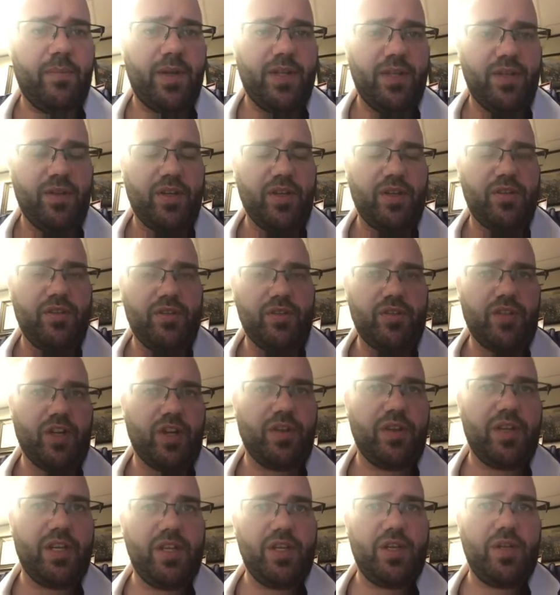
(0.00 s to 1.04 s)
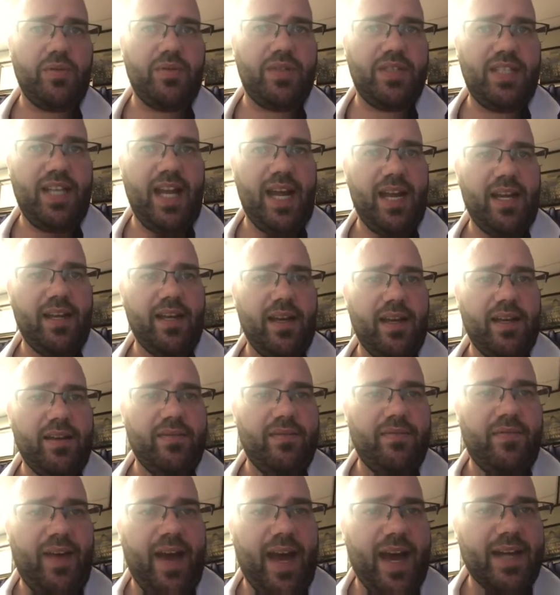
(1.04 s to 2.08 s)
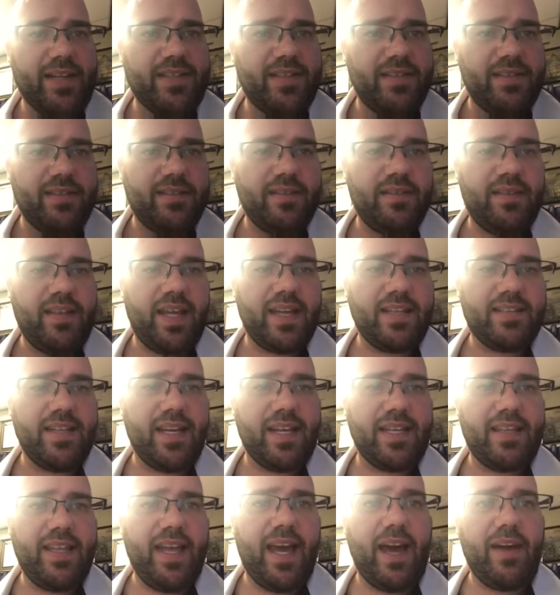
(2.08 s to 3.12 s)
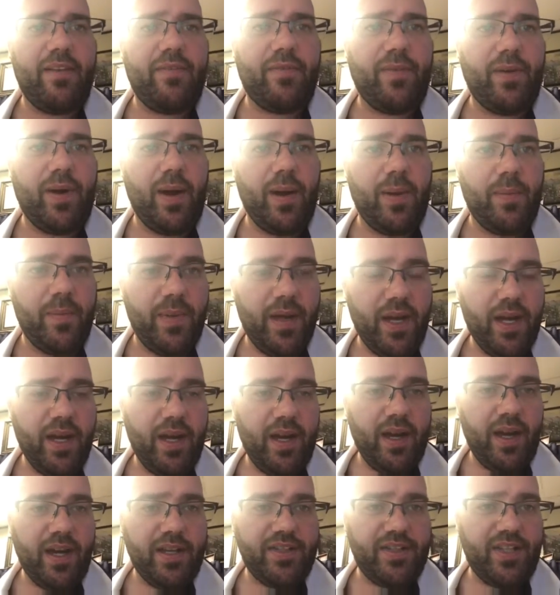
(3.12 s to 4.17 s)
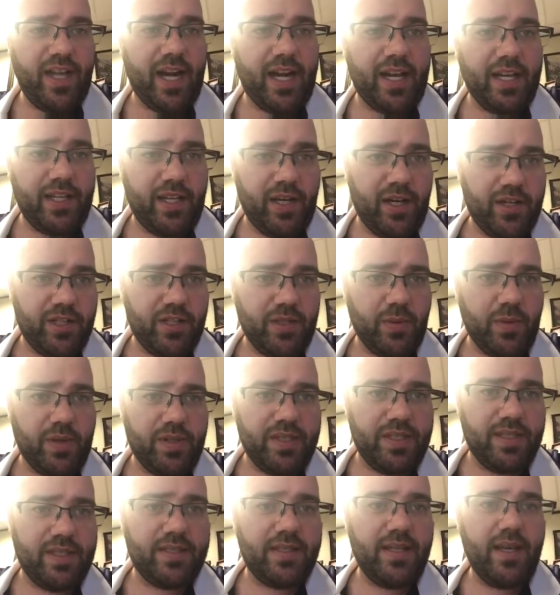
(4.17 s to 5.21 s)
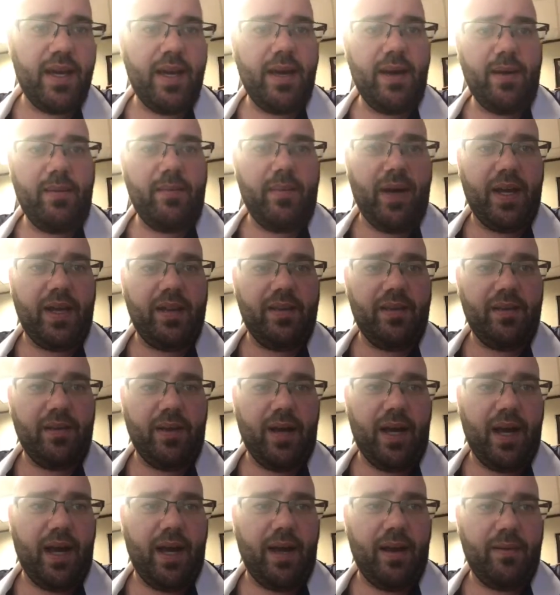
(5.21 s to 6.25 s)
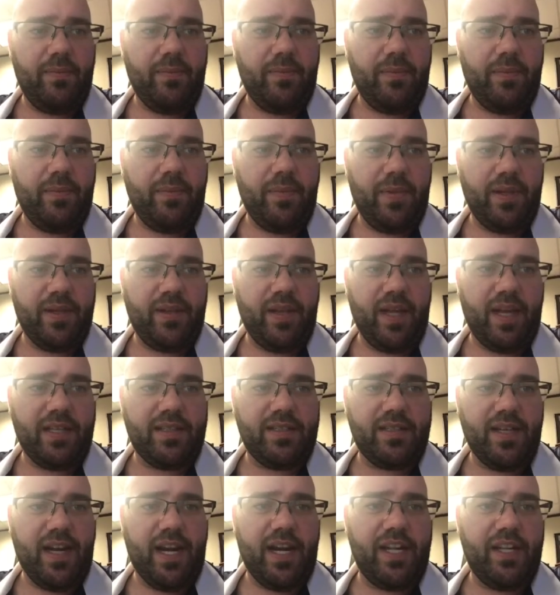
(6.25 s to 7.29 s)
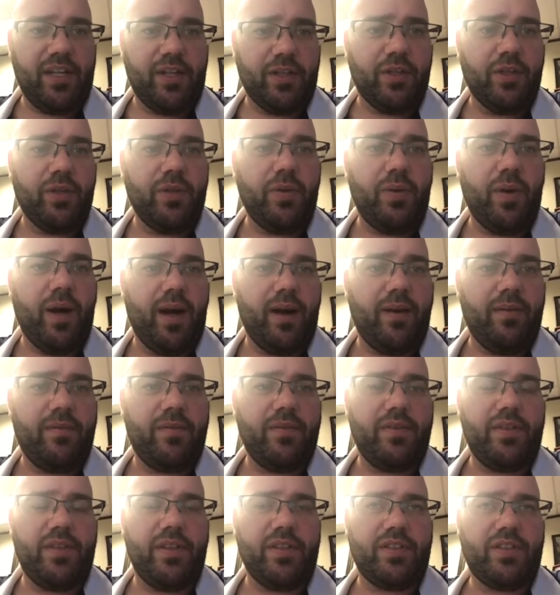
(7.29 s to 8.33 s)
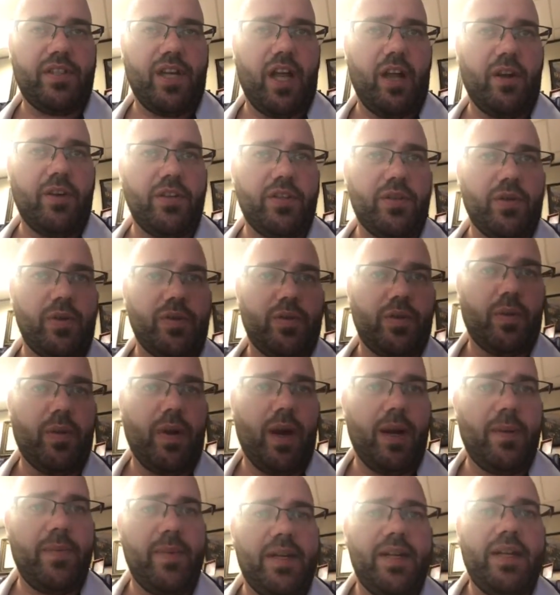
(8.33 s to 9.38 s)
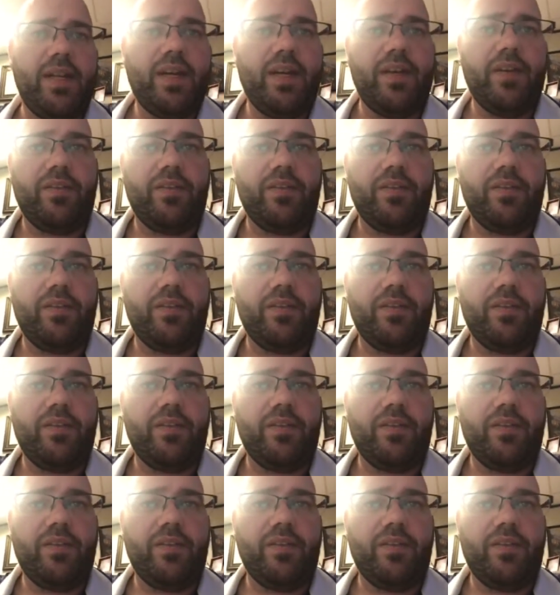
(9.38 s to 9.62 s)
But you can certainly use data and facts and things like that from secondary sources, but that's not in lieu of the scholarly source requirement.